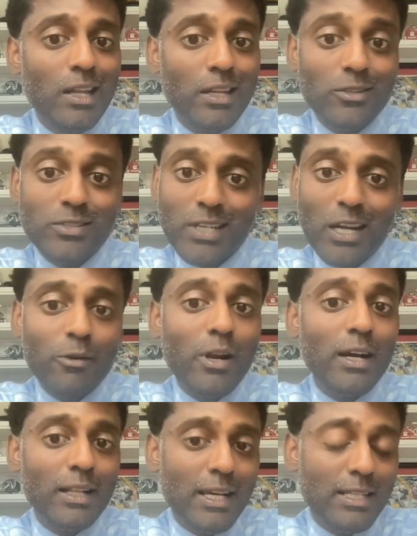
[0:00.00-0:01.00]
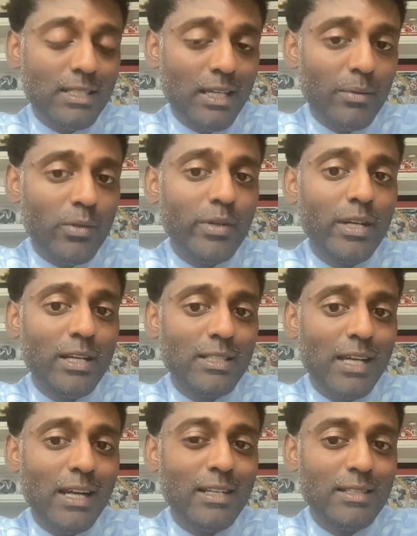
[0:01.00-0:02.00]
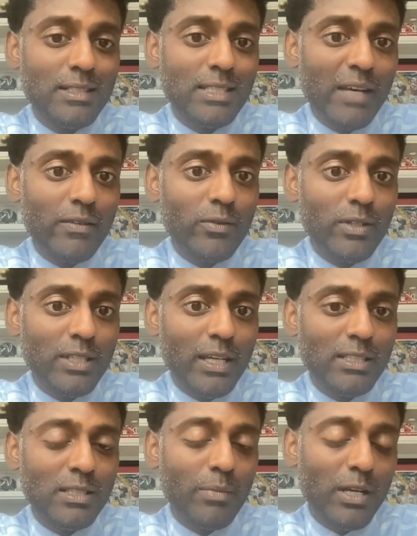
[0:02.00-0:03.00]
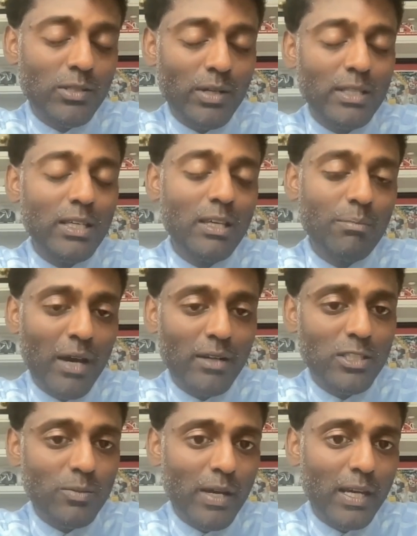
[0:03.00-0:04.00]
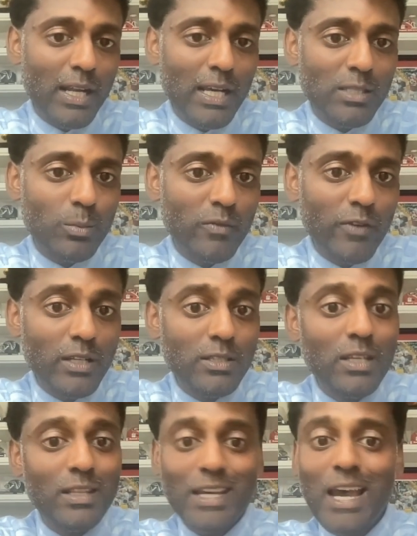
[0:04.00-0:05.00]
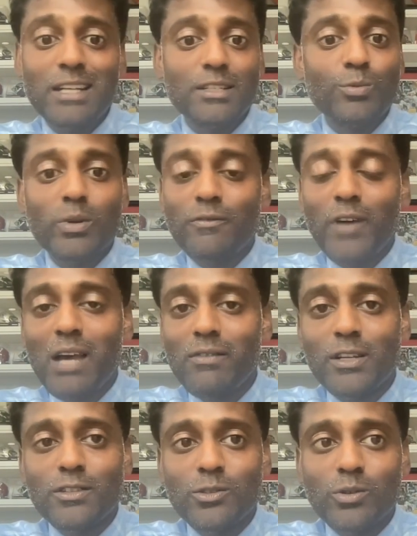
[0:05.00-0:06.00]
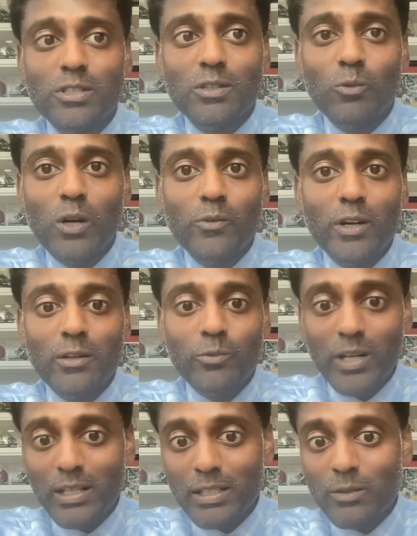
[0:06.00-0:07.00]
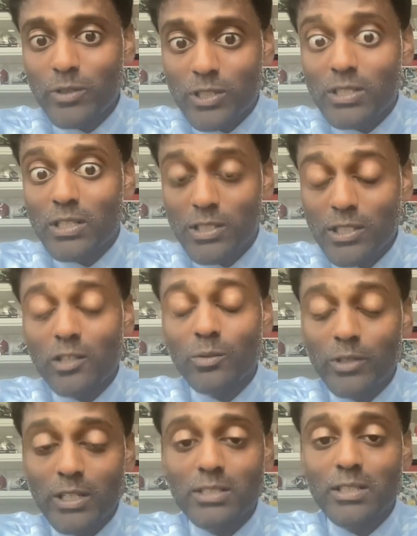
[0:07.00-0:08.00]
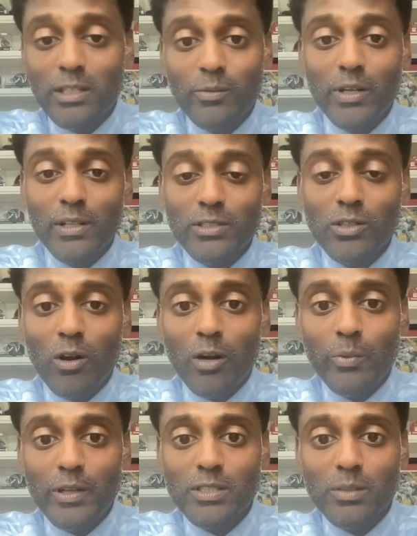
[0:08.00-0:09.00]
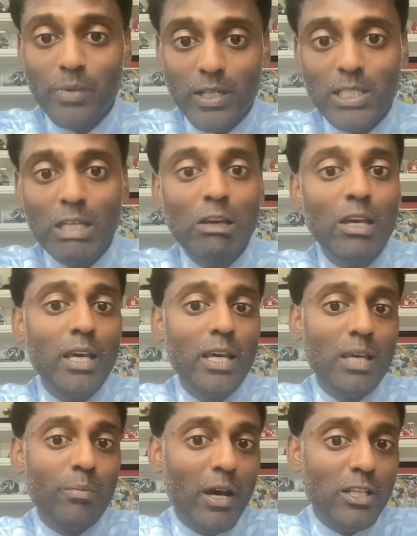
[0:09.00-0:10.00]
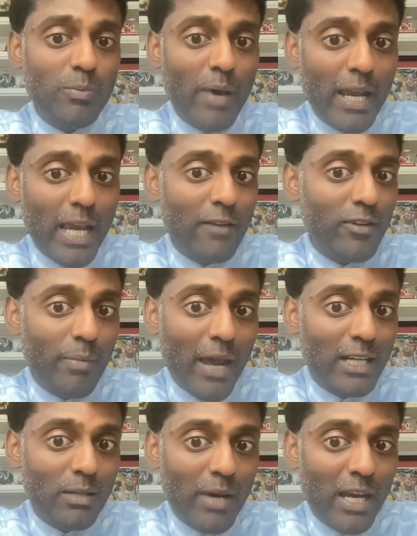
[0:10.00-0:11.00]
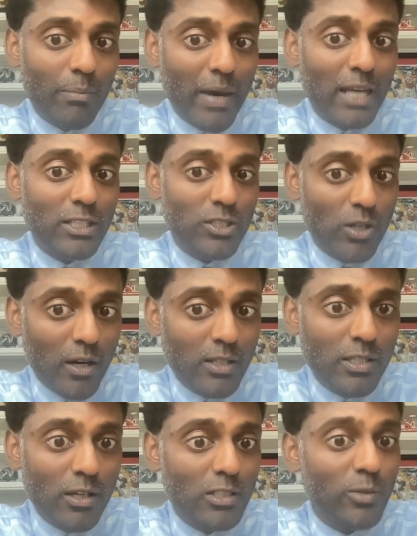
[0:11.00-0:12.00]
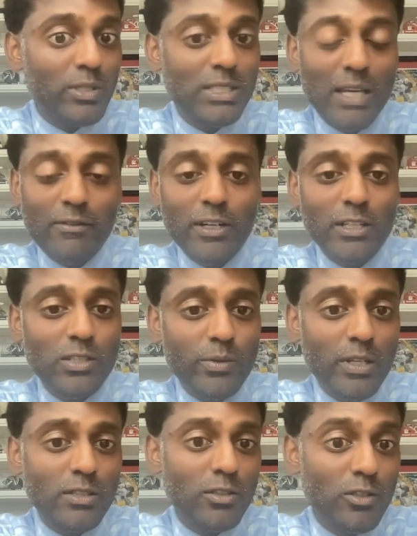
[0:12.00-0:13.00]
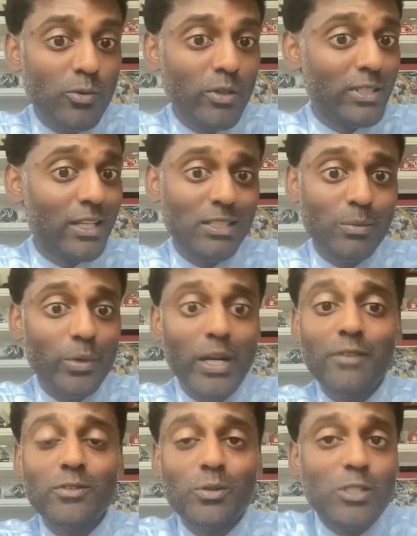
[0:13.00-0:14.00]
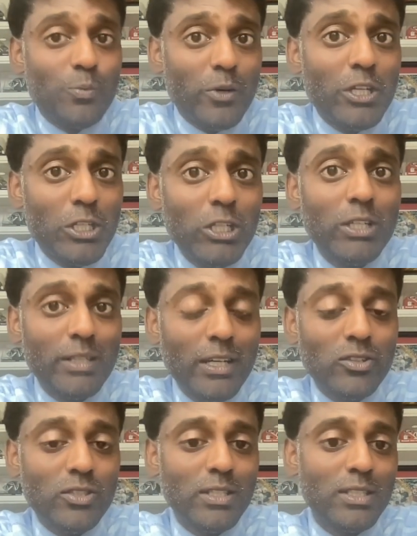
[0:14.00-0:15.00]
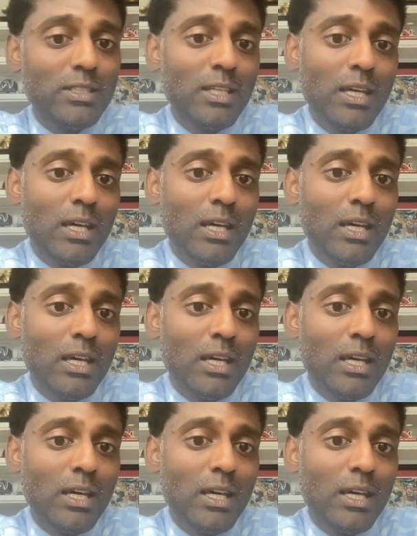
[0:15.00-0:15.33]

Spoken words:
Nelson got rocked last time. 3 innings, 9 hits, and 7 runs against the Mets, so I think he bounces back and has some revenge. The guy just went 5 innings, 2 and 1 run in Wrigley, which is considerable considering Wrigley's a hard place to pitch. He bounced back after back-to-back bad starts. He also went 7 innings, 3 hits, and 2 runs against the Braves, so he's pretty good, Nelson is.